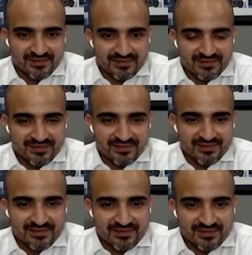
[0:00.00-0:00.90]

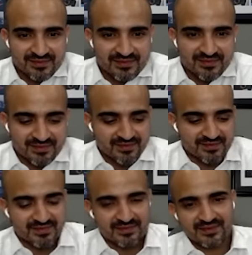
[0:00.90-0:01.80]

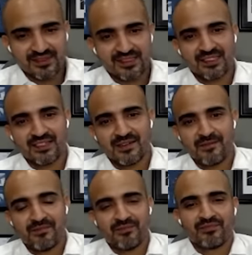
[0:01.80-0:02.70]

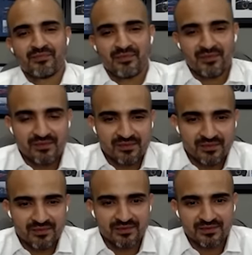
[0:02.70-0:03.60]

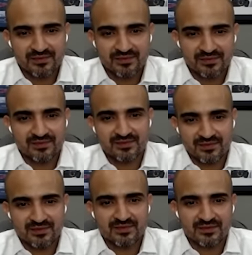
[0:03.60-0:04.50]

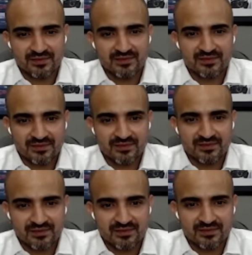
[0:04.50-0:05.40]

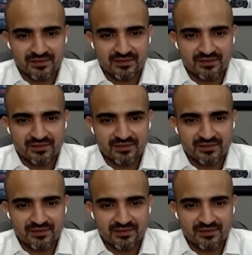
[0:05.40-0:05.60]
The person shown says nothing.